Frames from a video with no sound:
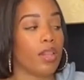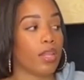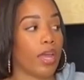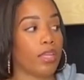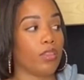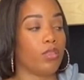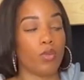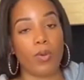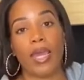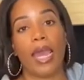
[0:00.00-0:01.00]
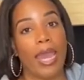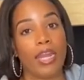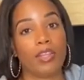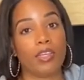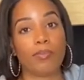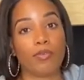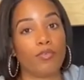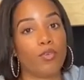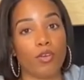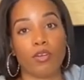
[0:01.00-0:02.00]
like the way I had it looking
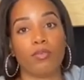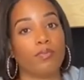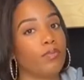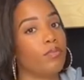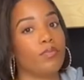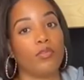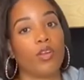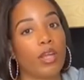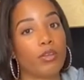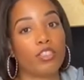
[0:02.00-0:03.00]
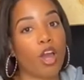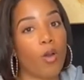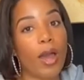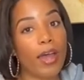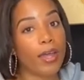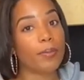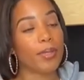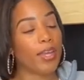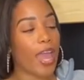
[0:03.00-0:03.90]
before, girl, I was toe up.